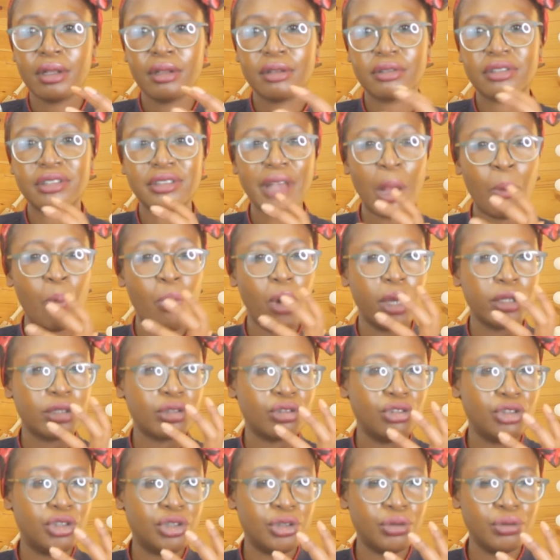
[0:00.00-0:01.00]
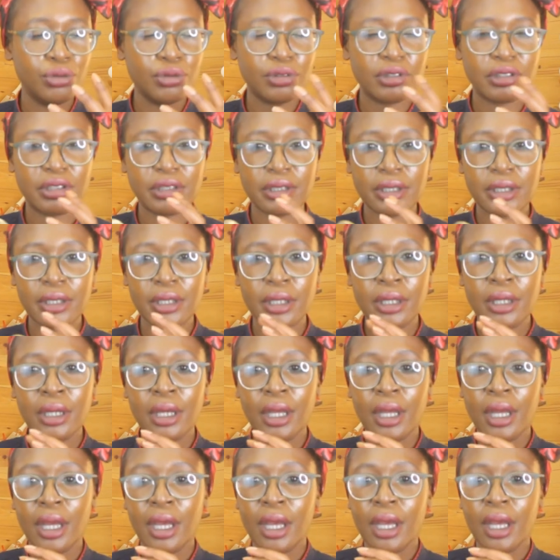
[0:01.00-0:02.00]
somewhat juicy.
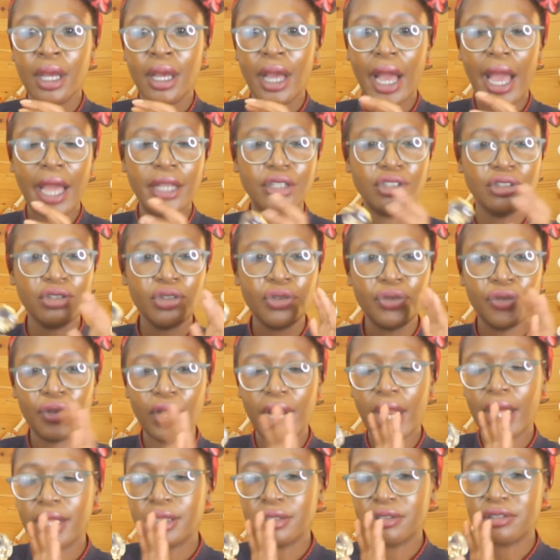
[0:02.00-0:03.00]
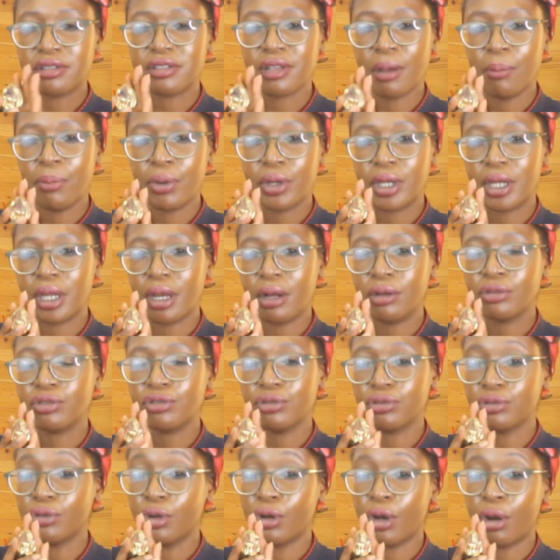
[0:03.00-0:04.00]
I just feel like there's somebody else
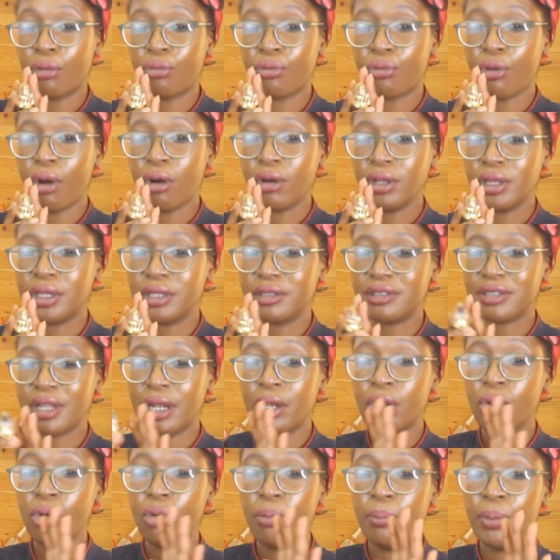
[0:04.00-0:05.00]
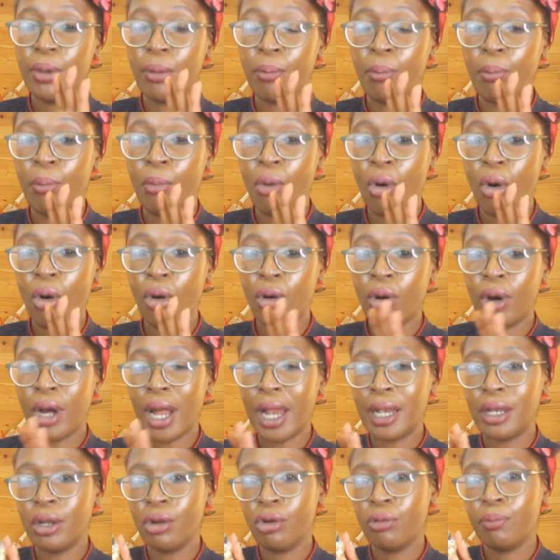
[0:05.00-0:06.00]
who's gonna rock this a little bit more
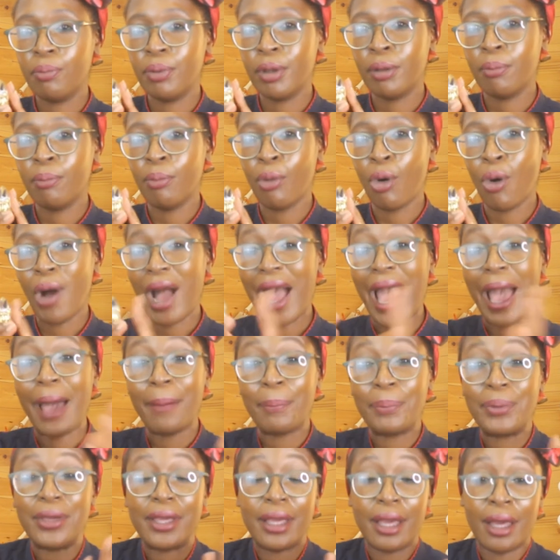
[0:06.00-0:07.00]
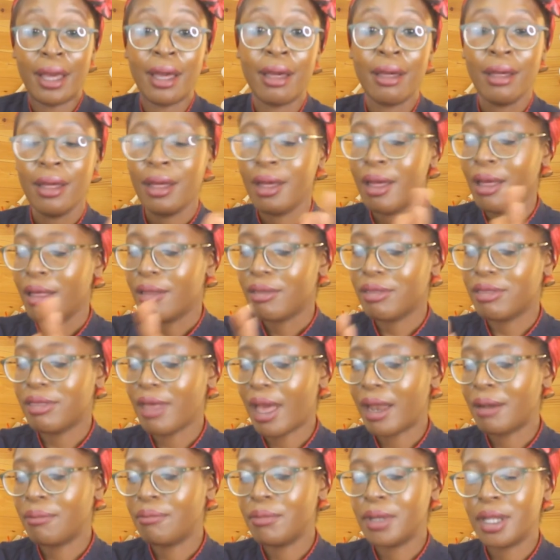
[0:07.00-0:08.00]
happier
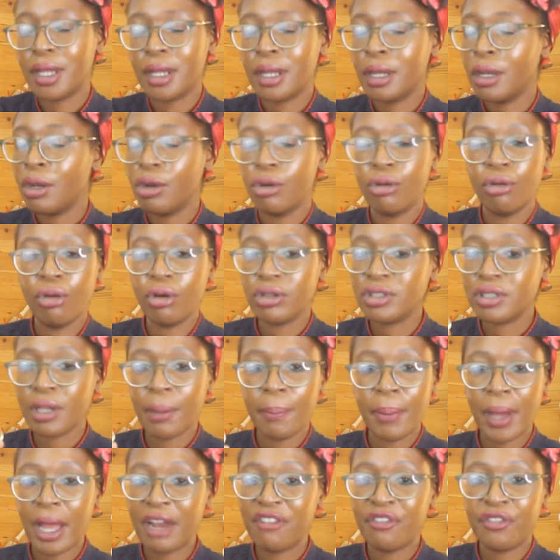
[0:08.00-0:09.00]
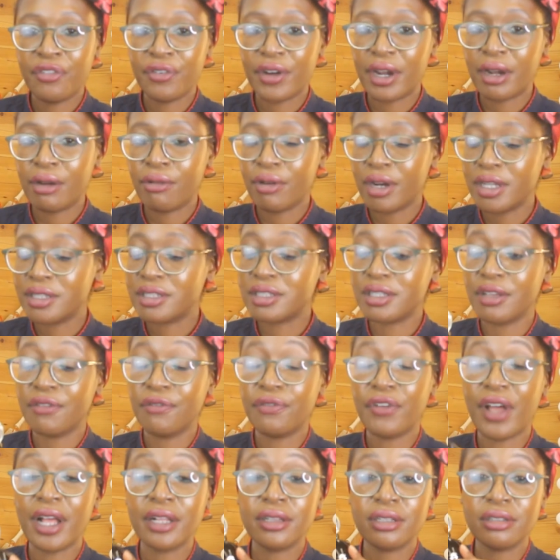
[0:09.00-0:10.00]
than me. Not a bad fragrance. In
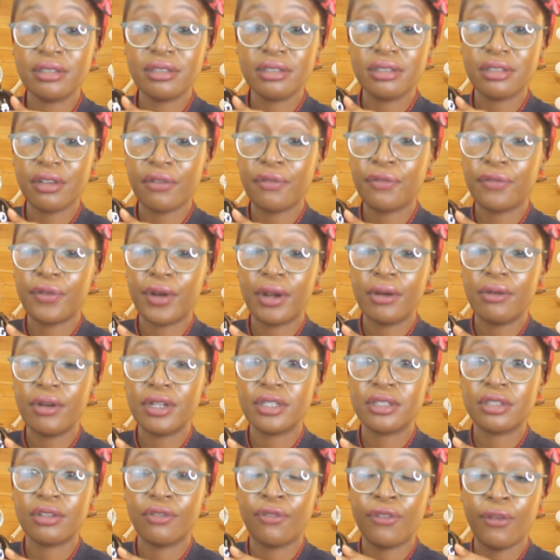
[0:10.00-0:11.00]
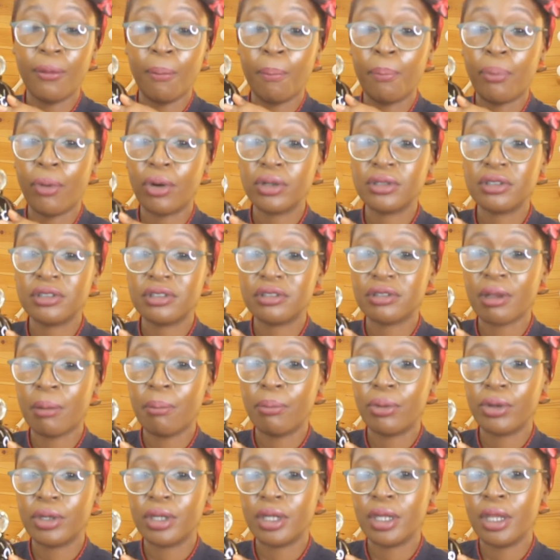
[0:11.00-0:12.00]
fact, this is a fragrance, if you bought
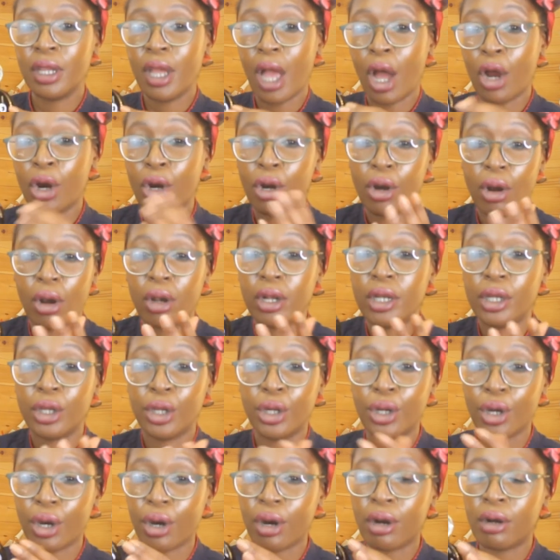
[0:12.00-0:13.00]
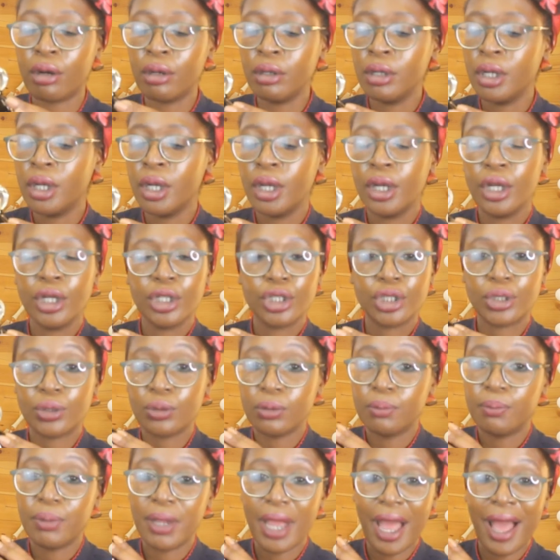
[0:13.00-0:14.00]
somebody, a girly girl,
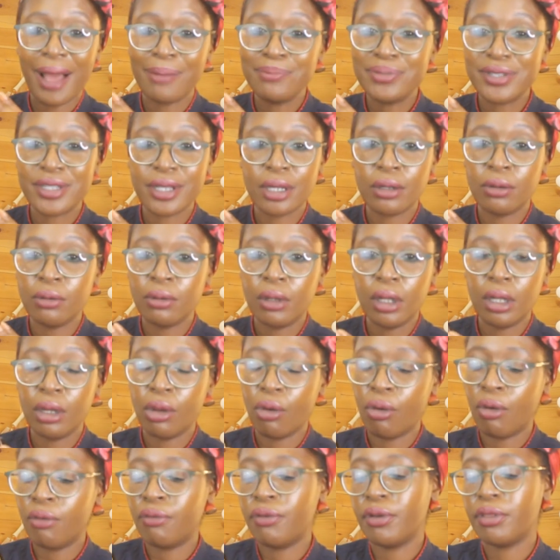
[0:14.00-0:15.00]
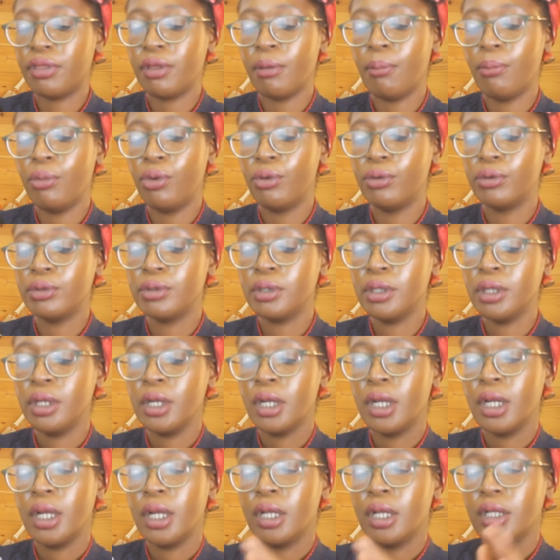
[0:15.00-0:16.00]
she'll be absolutely over the moon.
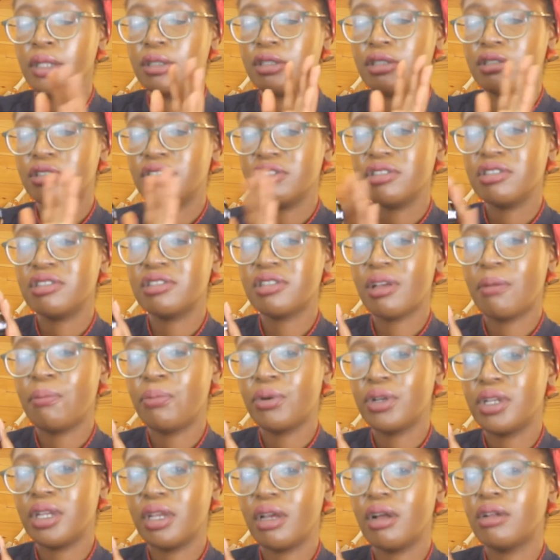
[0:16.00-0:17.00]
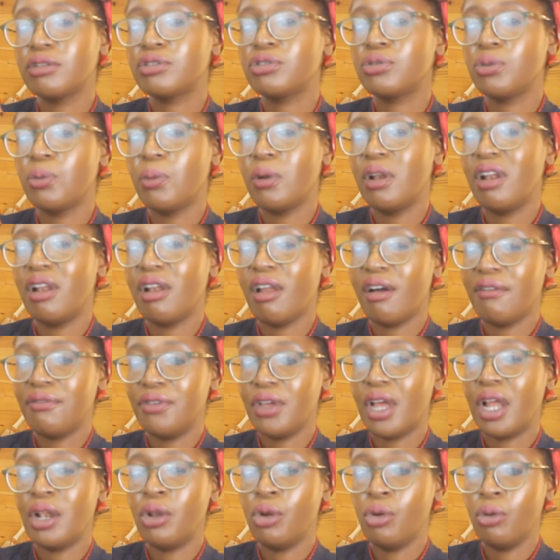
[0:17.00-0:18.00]
There's just somebody else who will love
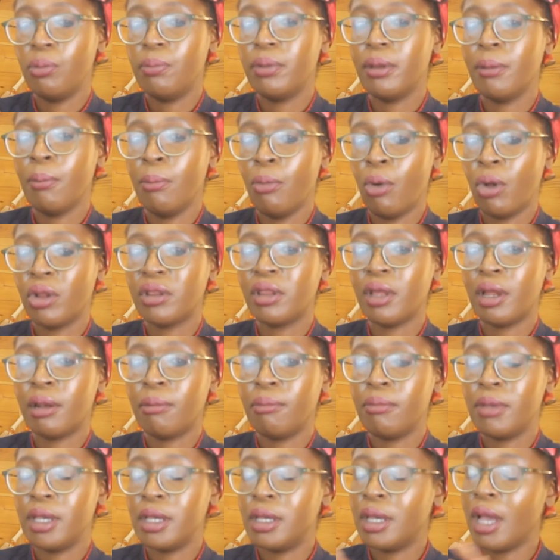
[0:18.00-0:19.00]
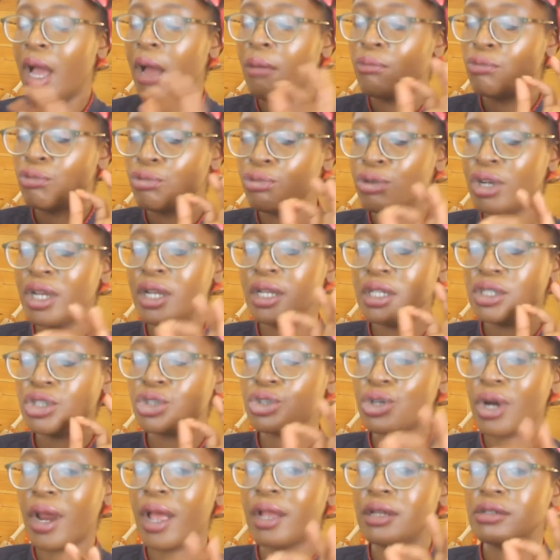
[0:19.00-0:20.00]
it a little bit more than me. I'm really
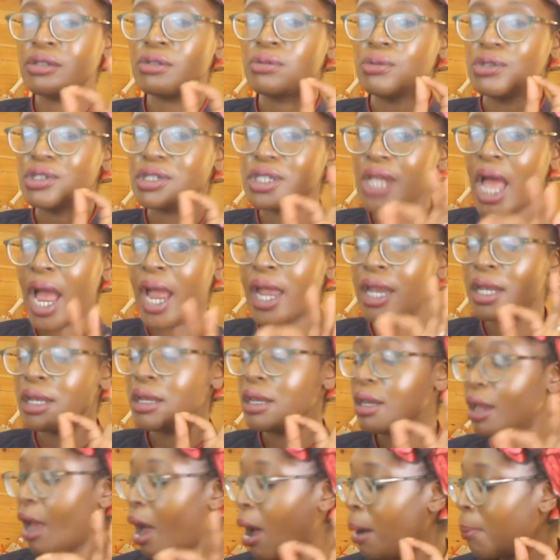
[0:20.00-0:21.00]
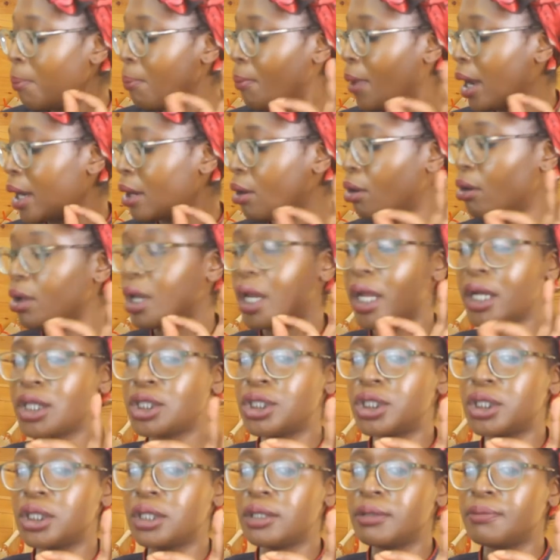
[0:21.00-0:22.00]
trying to tidy up my
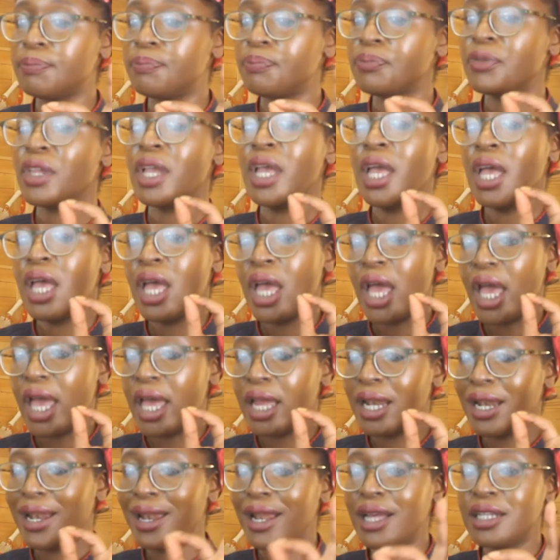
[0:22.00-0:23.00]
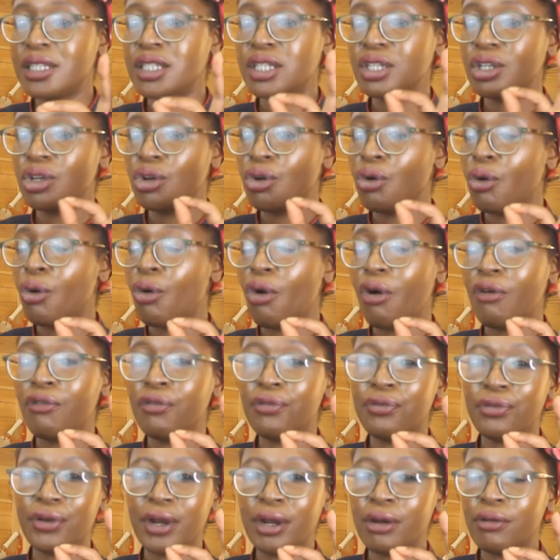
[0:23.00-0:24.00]
collection and letting go of
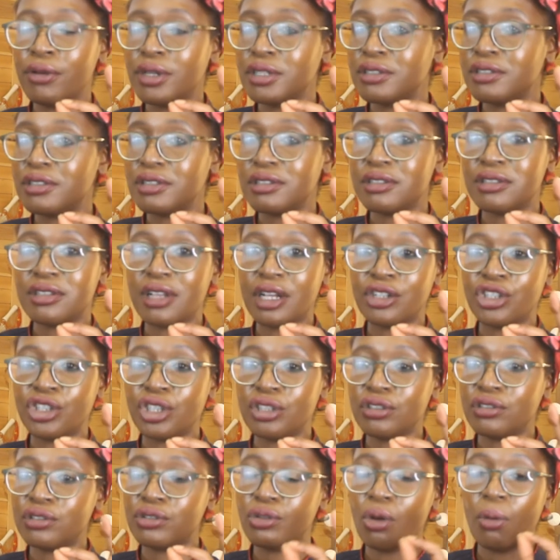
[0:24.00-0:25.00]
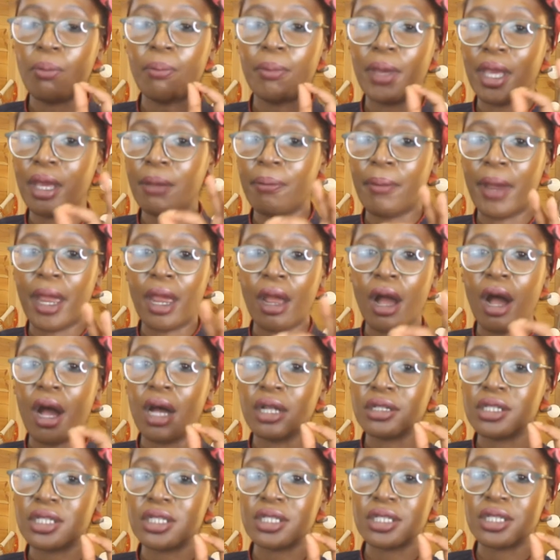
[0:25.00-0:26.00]
fragrances that just don't make my
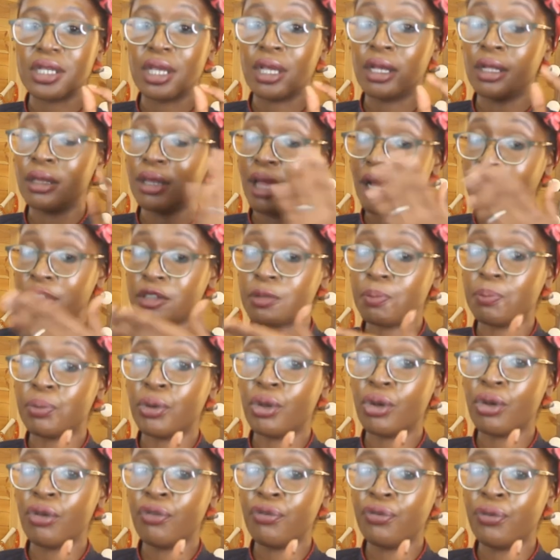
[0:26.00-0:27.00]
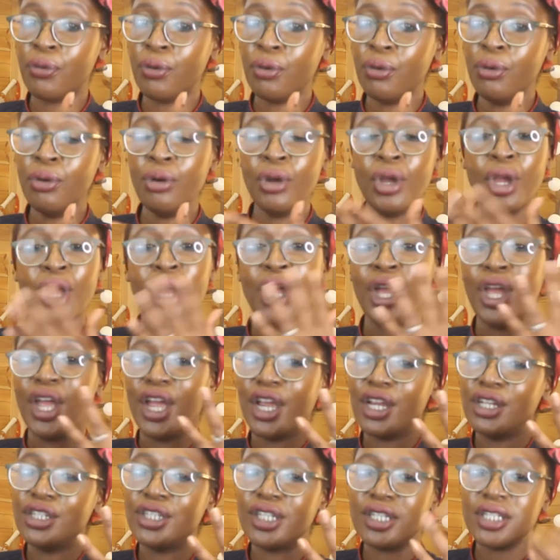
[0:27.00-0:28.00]
heart sing. That's beautiful.
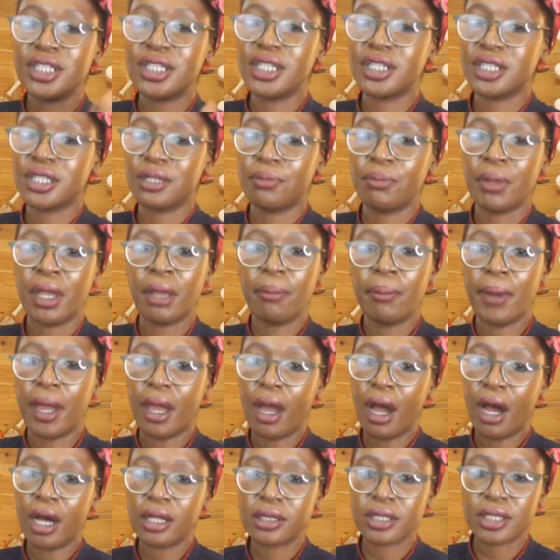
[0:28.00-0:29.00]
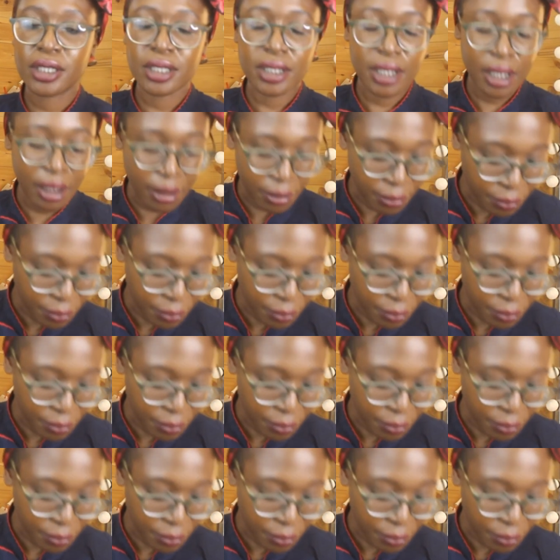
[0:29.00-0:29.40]
It just doesn't make my heart sing.